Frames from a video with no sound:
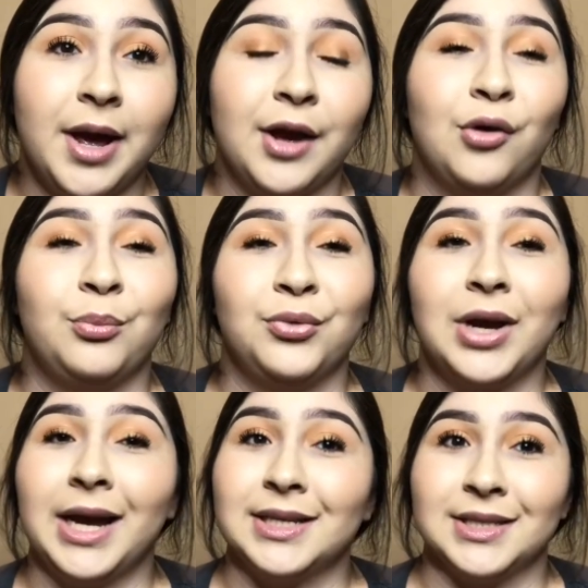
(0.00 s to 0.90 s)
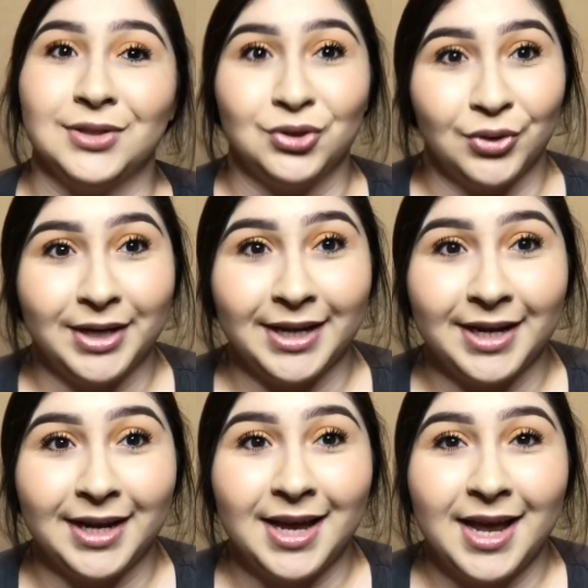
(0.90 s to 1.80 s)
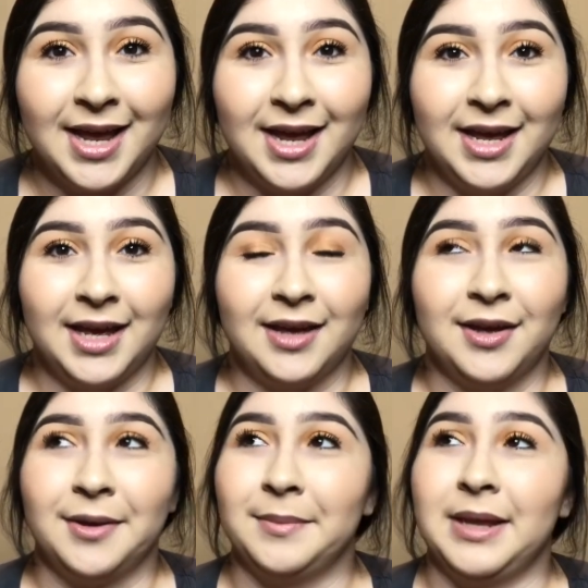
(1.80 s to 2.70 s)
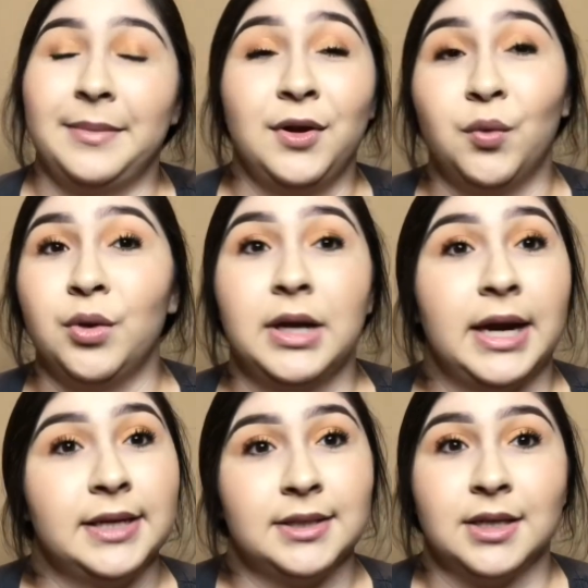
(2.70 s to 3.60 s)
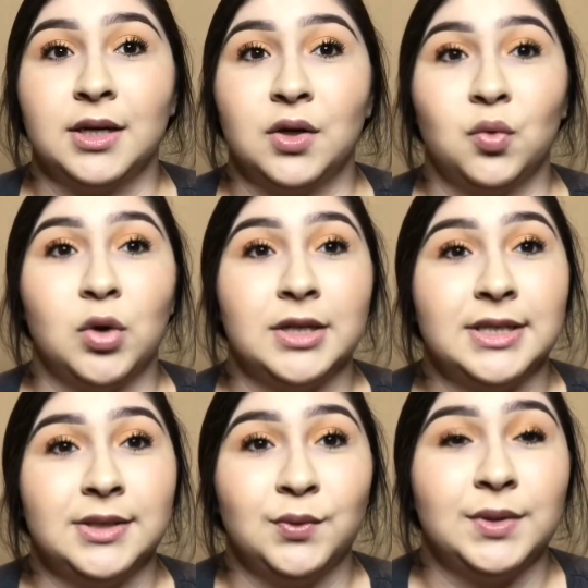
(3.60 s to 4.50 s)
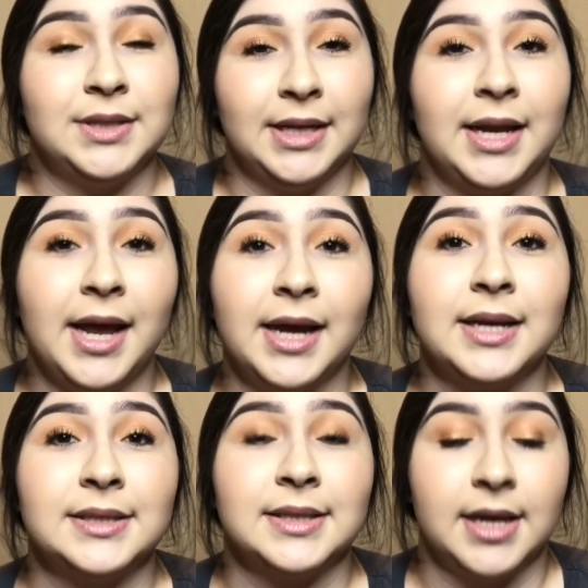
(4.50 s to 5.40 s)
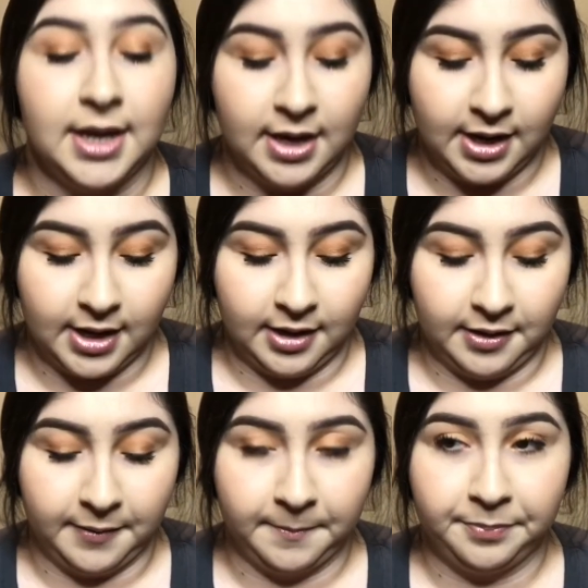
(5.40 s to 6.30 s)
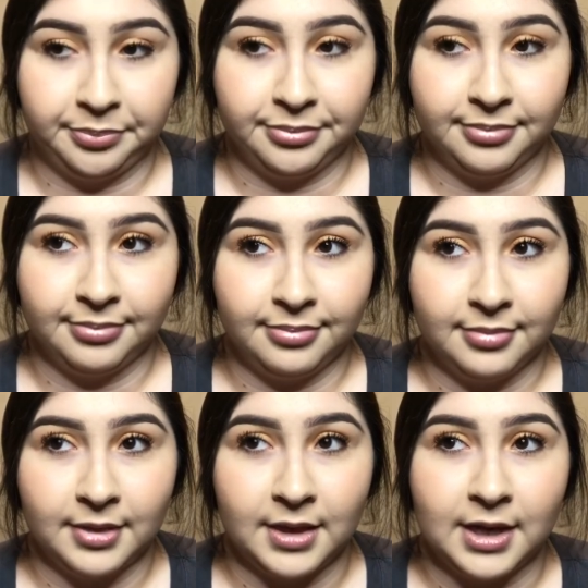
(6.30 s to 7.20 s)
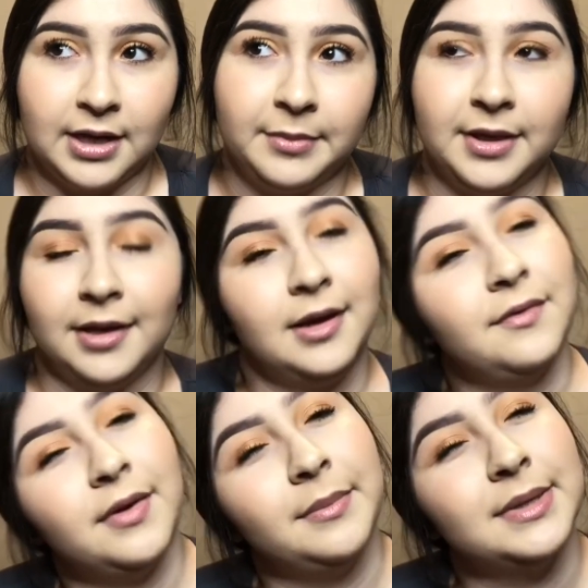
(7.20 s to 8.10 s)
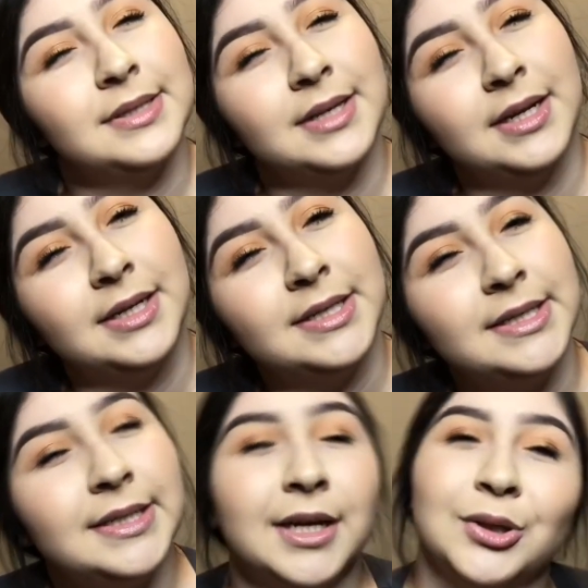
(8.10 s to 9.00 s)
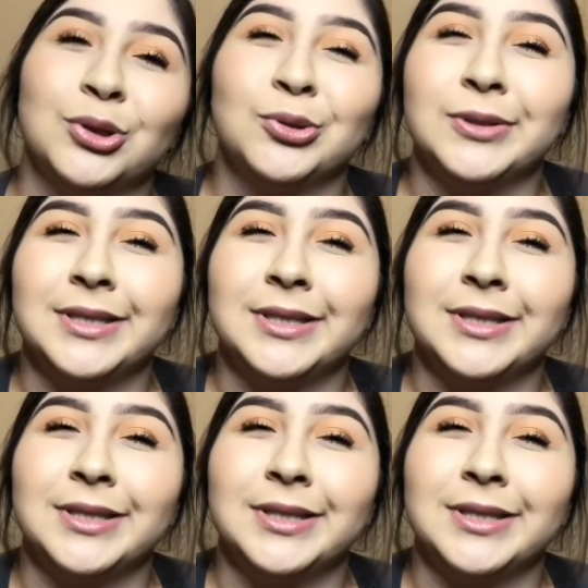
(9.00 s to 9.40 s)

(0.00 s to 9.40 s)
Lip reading: I hope you guys enjoyed it. Let me know what you guys want to see next. Let me think if I missed any details.